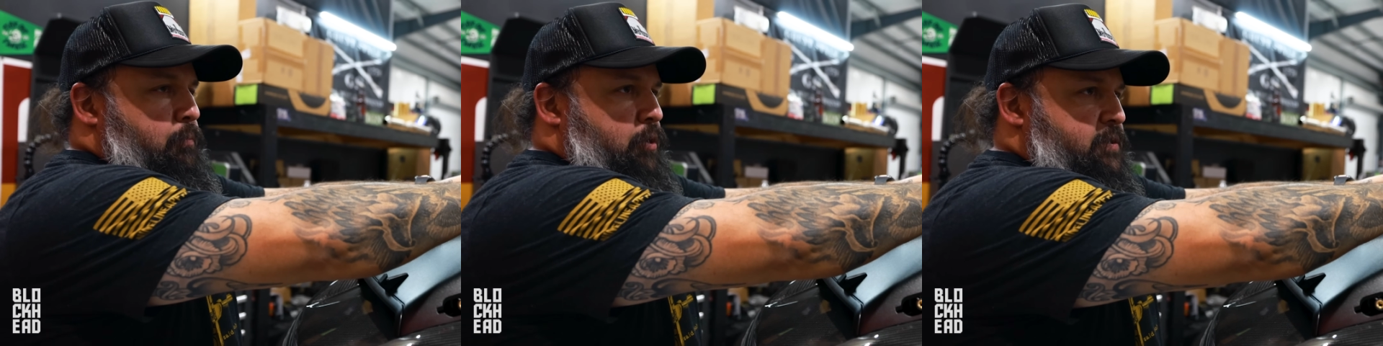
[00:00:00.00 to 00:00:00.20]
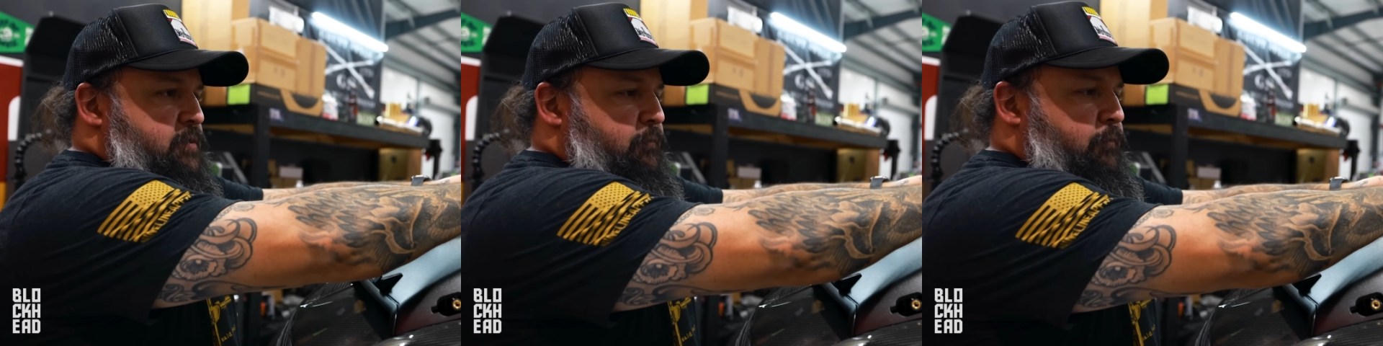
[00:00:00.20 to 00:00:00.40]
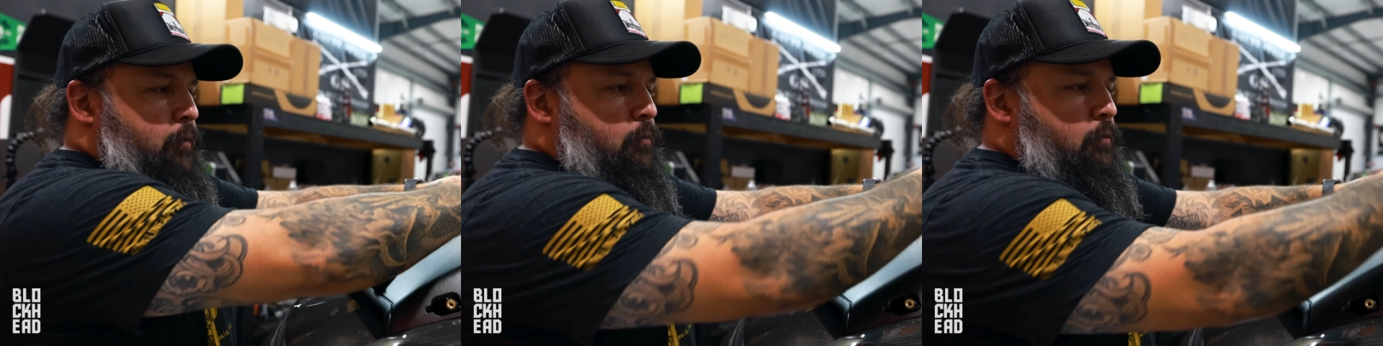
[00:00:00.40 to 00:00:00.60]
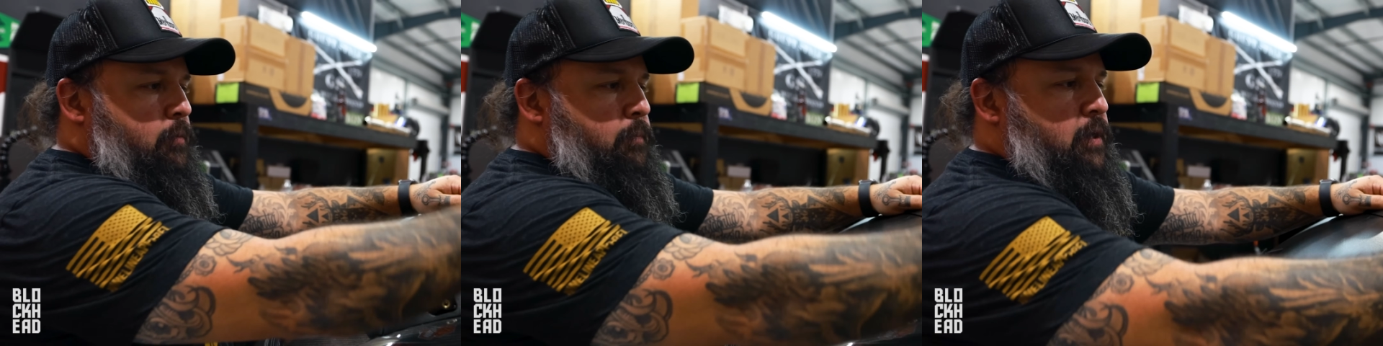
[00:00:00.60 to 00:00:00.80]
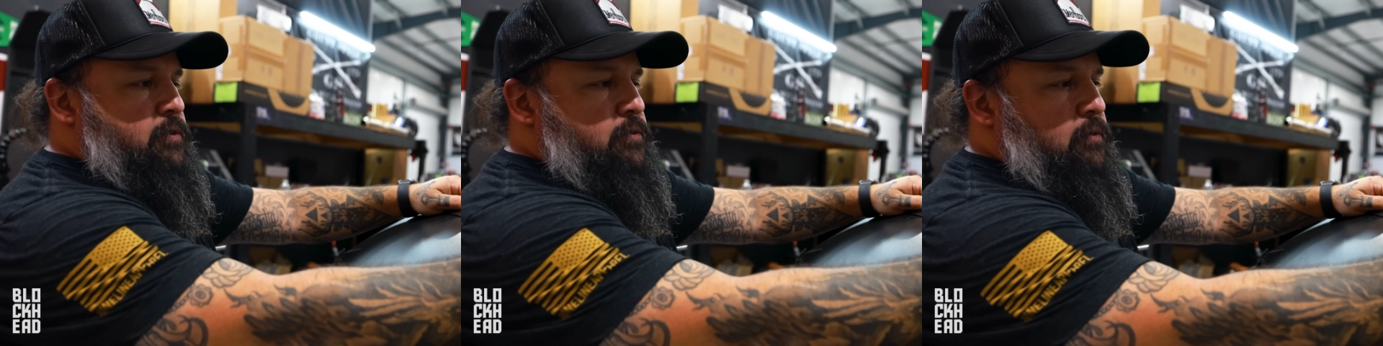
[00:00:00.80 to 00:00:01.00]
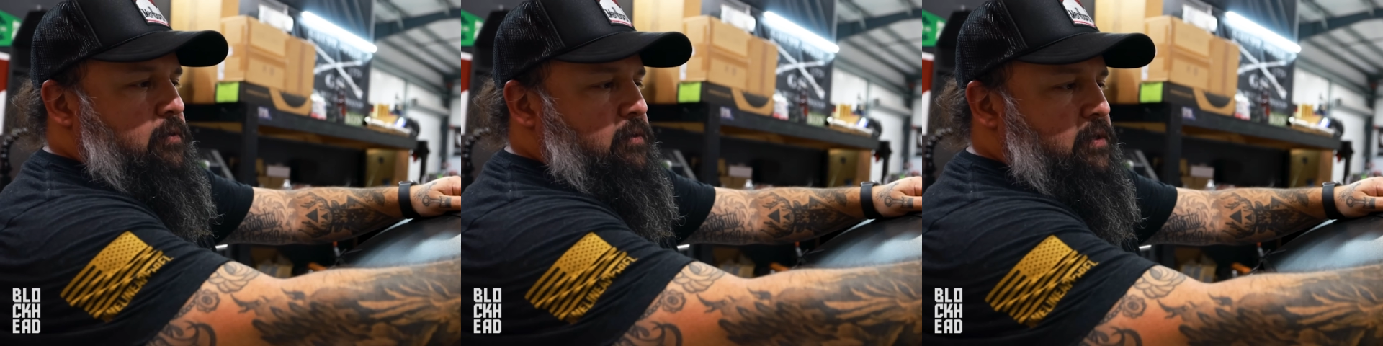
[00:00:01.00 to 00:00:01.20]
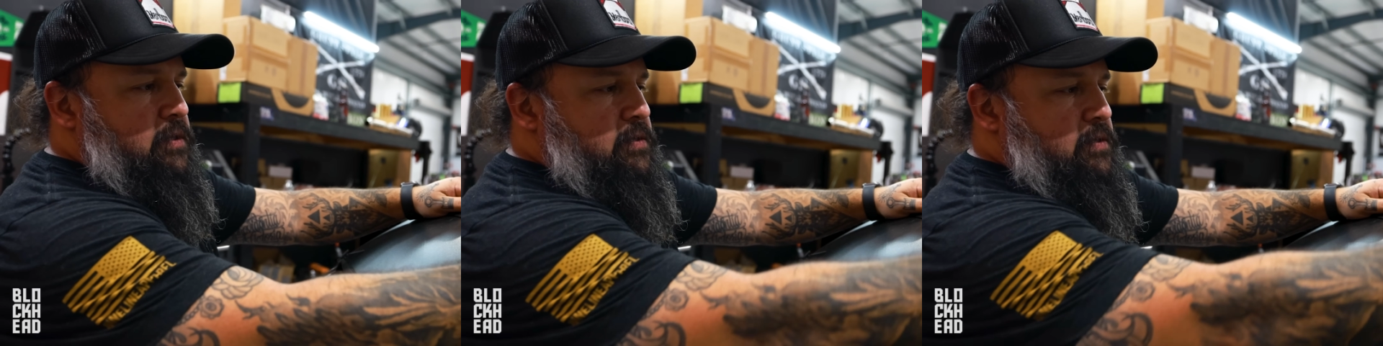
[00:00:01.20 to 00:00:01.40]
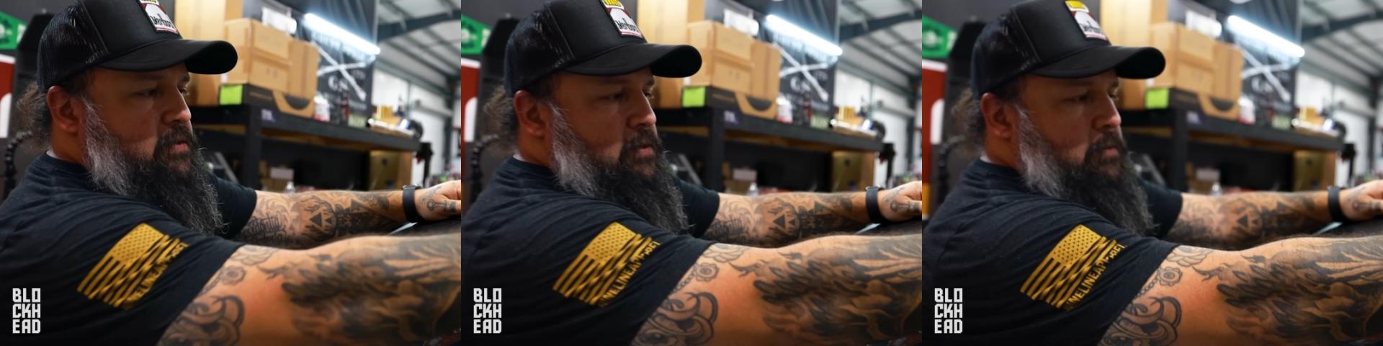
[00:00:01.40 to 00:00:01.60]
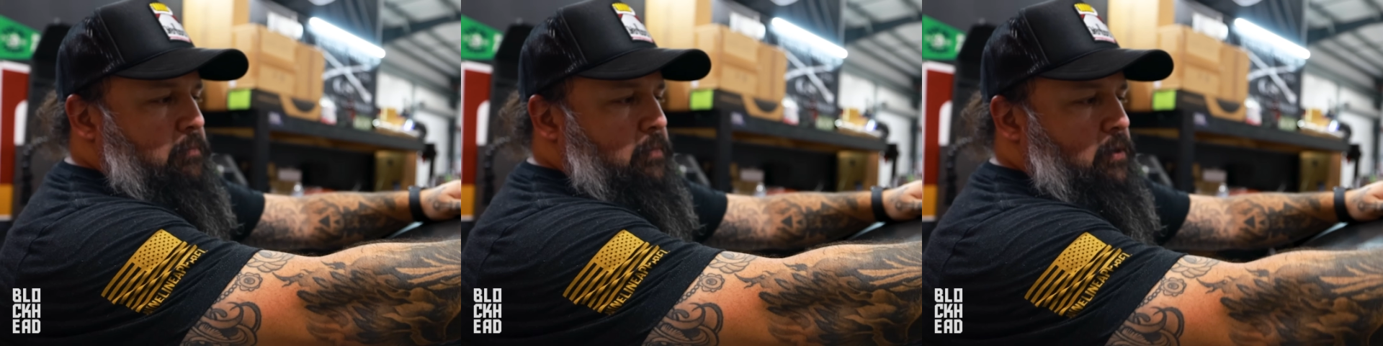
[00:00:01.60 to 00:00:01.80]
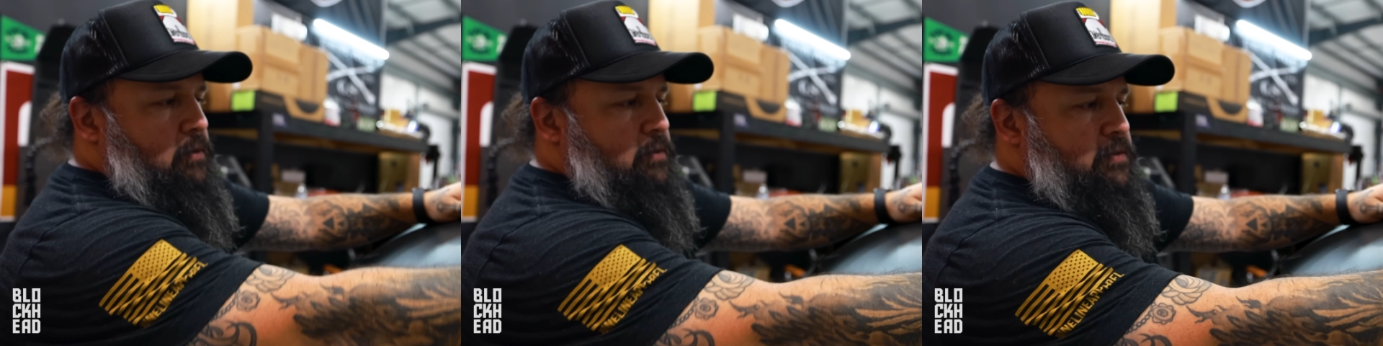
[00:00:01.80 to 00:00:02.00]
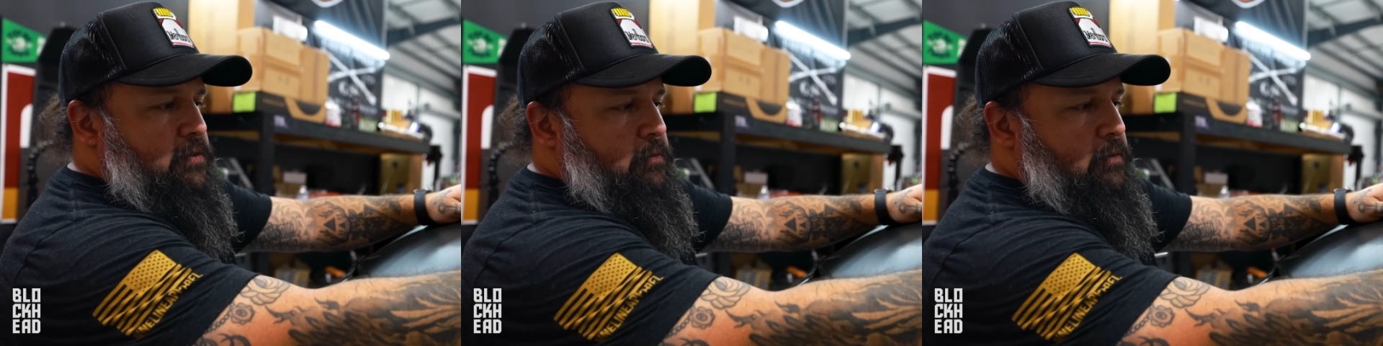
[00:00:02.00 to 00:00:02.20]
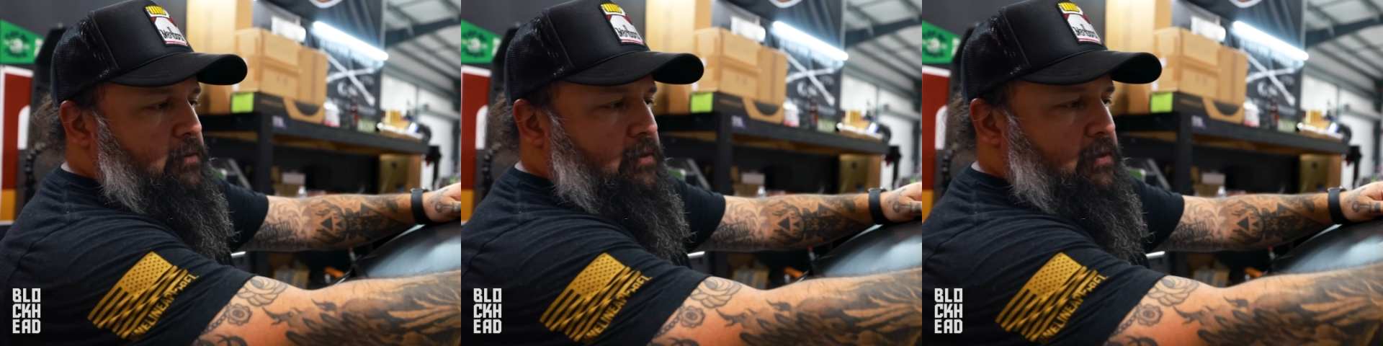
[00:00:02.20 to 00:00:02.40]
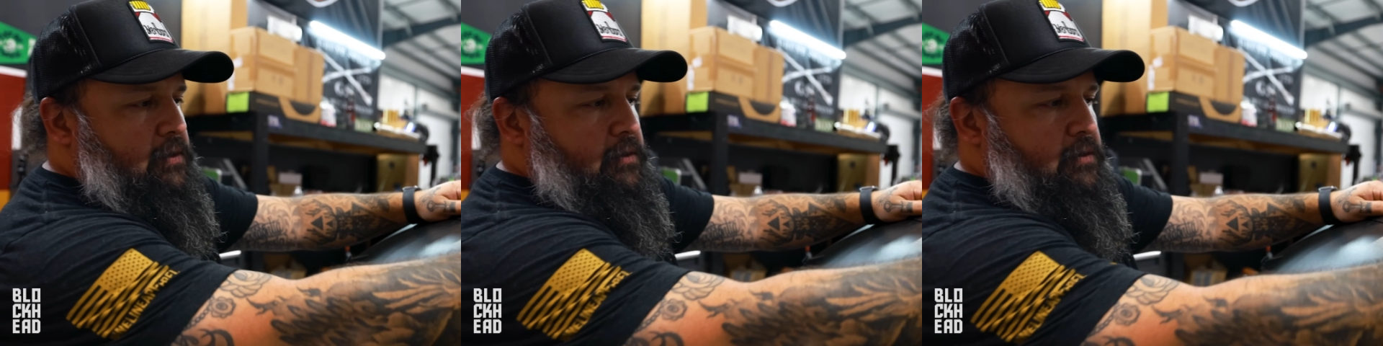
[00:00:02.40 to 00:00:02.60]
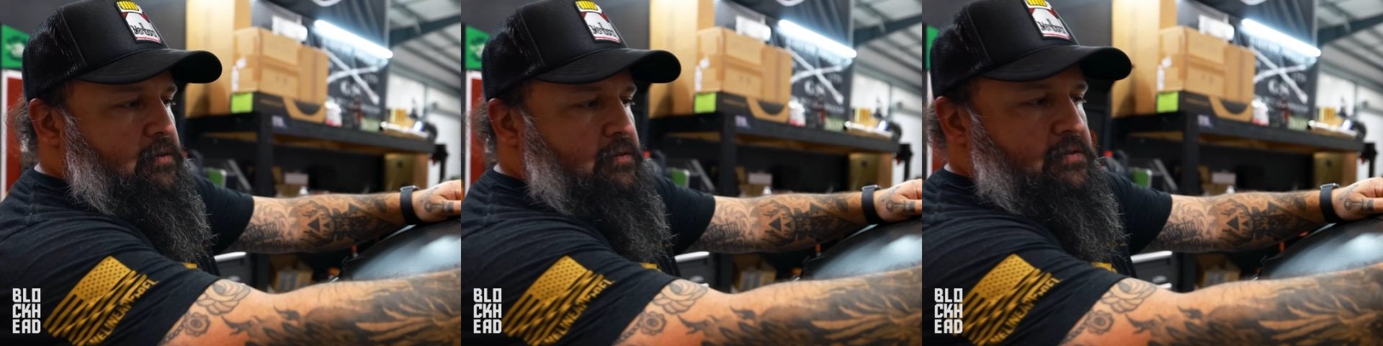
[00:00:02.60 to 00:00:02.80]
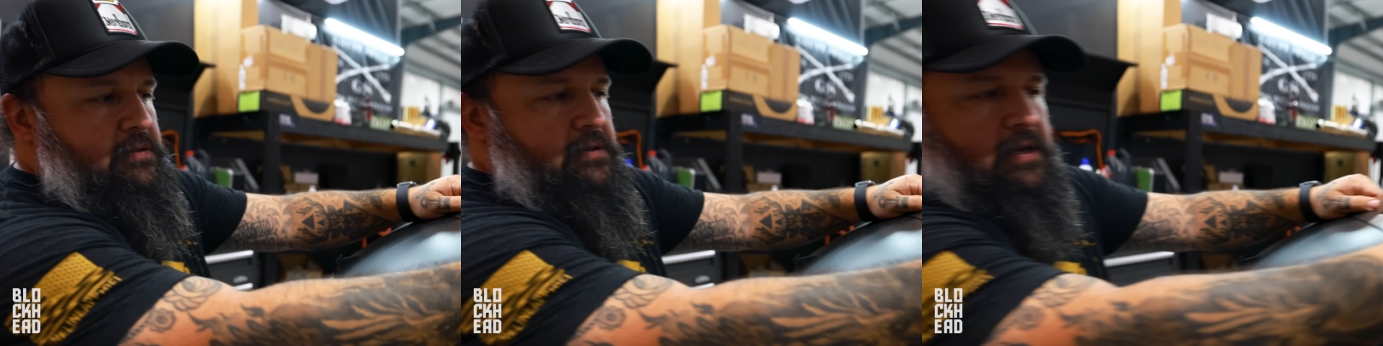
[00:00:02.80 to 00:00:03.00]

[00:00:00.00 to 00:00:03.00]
press it forward, make sure that this is in the middle so it clears